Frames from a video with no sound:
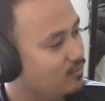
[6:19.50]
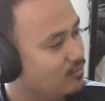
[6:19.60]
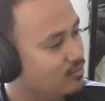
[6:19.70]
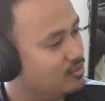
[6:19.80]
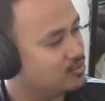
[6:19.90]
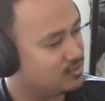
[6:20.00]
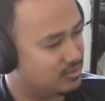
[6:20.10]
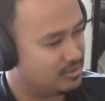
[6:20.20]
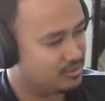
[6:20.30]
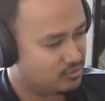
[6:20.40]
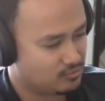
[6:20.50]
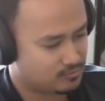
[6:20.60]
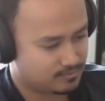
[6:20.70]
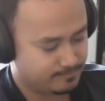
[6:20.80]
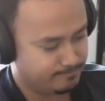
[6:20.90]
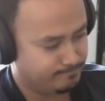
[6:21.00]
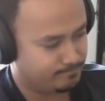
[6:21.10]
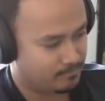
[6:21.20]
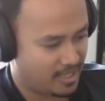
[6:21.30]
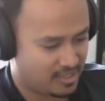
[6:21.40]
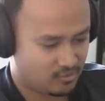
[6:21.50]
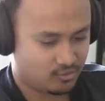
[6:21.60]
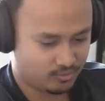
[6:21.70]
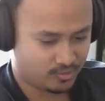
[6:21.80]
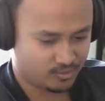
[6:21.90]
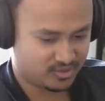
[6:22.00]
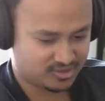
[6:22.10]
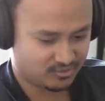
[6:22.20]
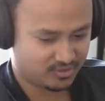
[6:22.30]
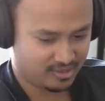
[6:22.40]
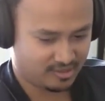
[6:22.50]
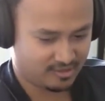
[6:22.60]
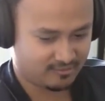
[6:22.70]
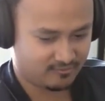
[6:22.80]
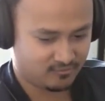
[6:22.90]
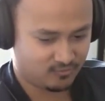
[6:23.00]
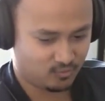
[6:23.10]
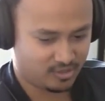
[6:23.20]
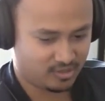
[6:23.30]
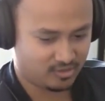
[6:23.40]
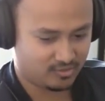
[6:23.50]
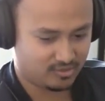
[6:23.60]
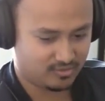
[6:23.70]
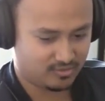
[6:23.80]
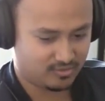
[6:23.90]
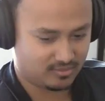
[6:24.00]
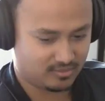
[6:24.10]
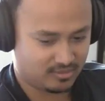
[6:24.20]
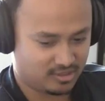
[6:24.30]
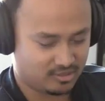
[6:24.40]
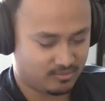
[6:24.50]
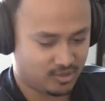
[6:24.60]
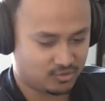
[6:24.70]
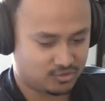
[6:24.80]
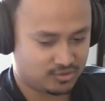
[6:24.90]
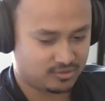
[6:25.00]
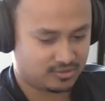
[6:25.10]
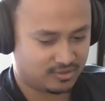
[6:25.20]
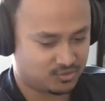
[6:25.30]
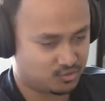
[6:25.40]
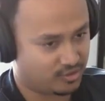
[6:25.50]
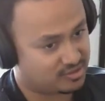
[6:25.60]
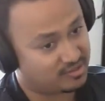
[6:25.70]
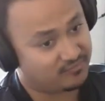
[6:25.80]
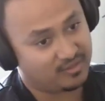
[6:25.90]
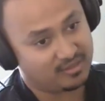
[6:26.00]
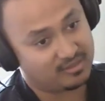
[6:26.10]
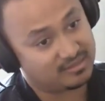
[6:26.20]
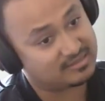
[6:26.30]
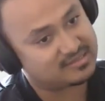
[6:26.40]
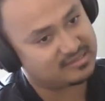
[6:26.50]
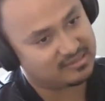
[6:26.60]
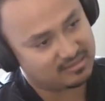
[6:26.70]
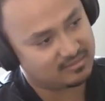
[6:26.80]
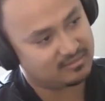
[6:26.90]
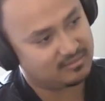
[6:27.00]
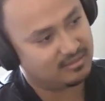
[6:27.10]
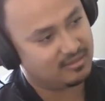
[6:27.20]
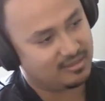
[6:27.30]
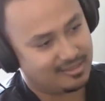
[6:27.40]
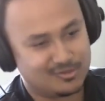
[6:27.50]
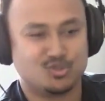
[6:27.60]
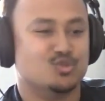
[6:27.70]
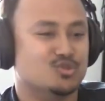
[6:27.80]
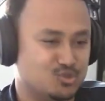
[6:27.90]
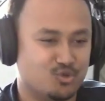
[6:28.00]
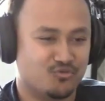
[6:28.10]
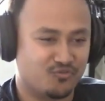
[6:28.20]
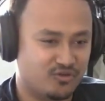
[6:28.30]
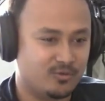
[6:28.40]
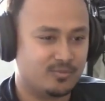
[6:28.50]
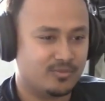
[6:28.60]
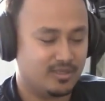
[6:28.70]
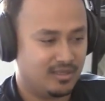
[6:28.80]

those little micro moments I would have where the emotion that I was trying to convey in a scene in a student short film